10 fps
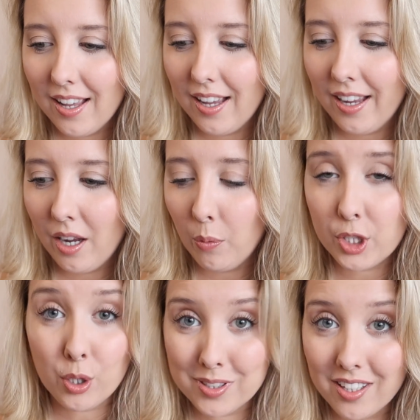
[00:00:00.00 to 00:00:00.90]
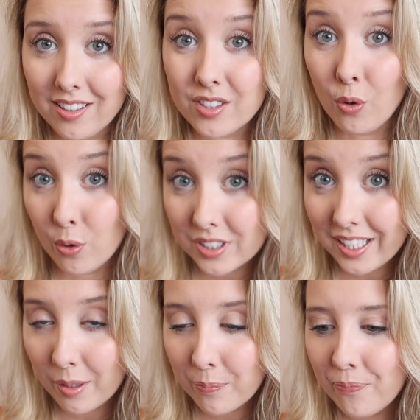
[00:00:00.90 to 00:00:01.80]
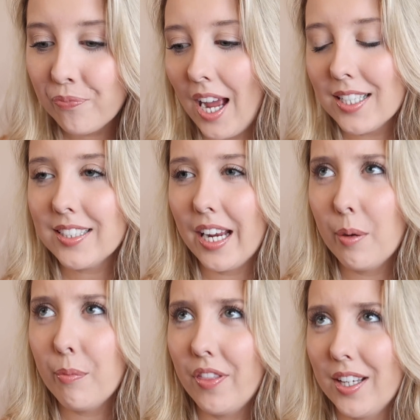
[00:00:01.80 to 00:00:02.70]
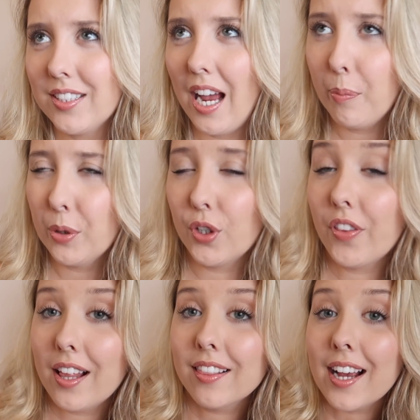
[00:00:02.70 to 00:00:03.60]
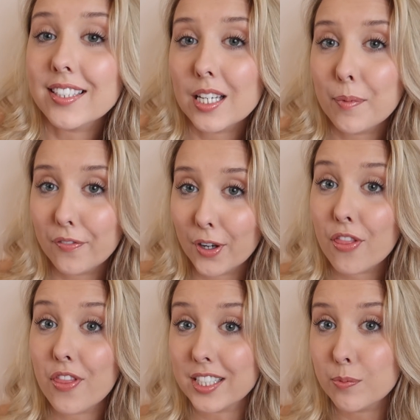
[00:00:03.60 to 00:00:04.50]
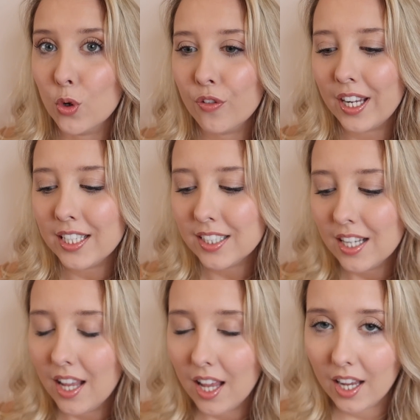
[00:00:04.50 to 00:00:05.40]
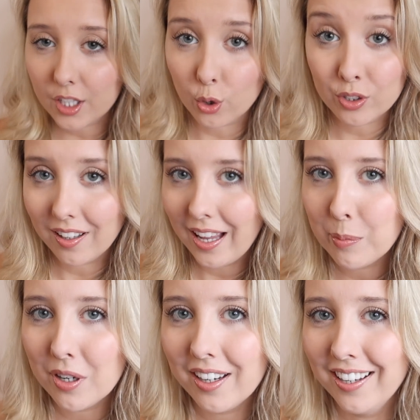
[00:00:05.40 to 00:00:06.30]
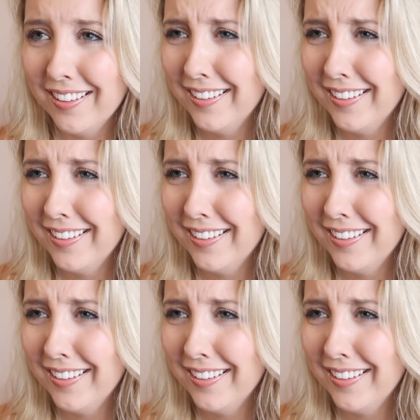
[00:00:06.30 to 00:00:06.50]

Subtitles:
I wish I was like this all the time. Last time this happened, or that last time I felt this motivated, I joined a library